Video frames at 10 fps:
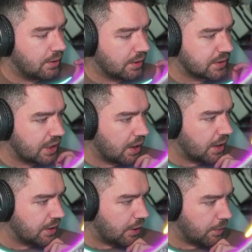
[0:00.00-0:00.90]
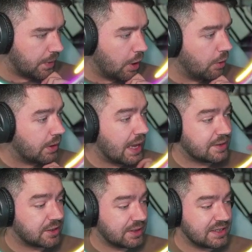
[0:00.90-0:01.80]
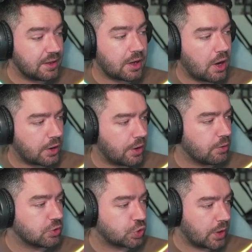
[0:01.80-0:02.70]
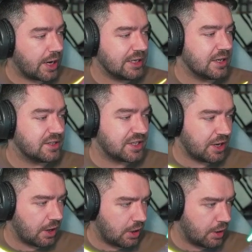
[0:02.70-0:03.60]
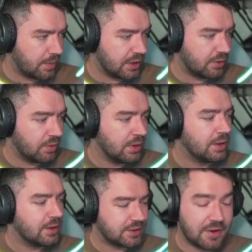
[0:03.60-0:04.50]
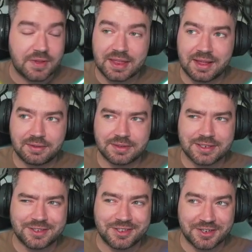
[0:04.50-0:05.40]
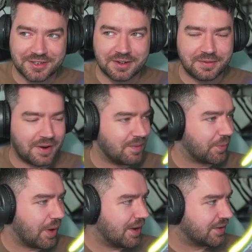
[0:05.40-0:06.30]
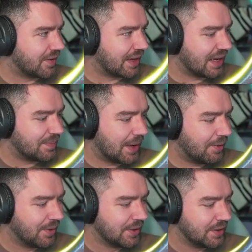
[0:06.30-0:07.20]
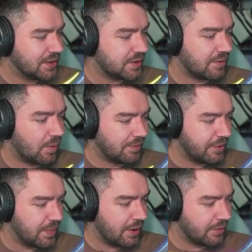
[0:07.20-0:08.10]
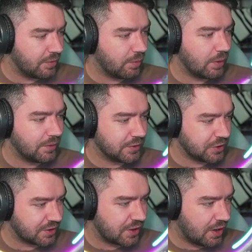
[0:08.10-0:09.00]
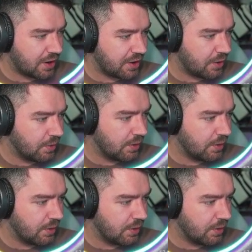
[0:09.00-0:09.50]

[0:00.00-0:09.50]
was kind of hoping... Oh, okay. So this is a cargo train terminal. So I think that's just confirmed what I was thinking about. So you have one for both, one for just cargo,